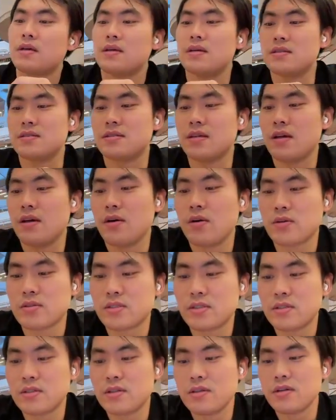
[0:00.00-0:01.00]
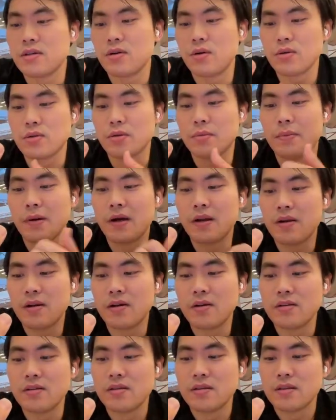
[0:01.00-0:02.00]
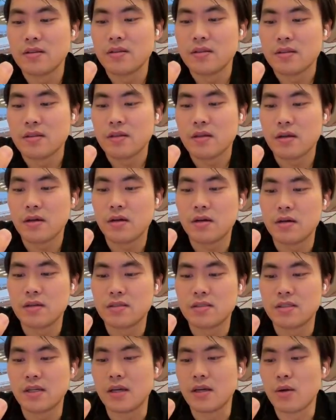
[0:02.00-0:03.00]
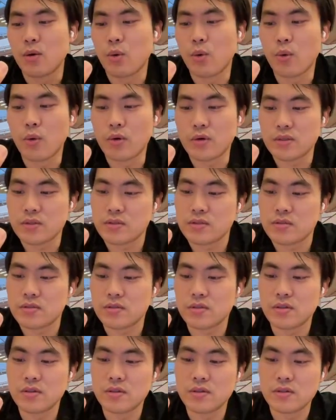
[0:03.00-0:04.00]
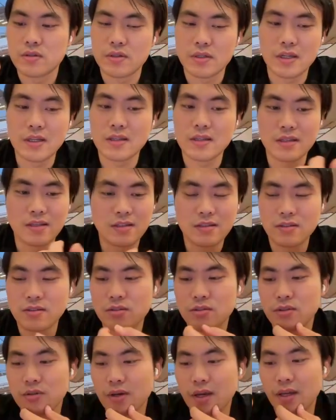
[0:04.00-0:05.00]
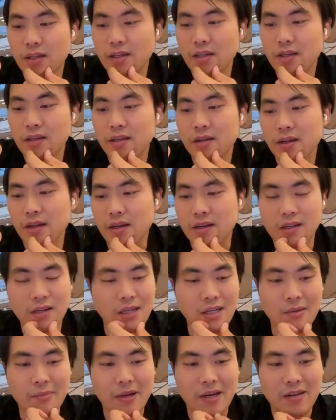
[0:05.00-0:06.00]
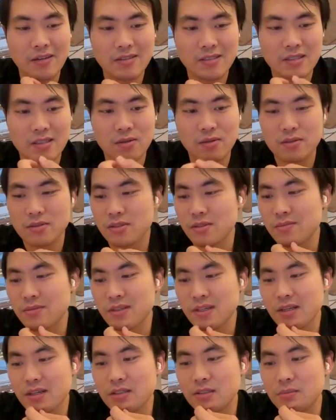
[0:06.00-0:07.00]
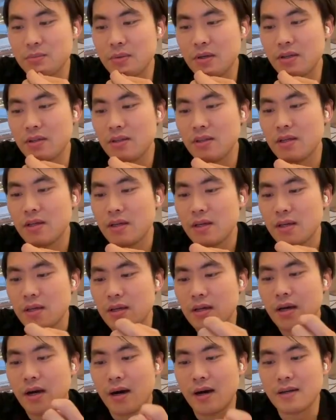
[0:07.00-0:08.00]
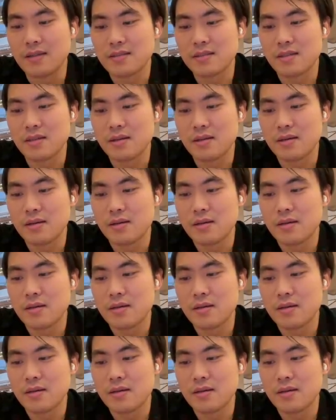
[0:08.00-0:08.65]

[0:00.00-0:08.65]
it say Oxinion Autopilot say hold. So it didn't do any like rebalancing or something else, but it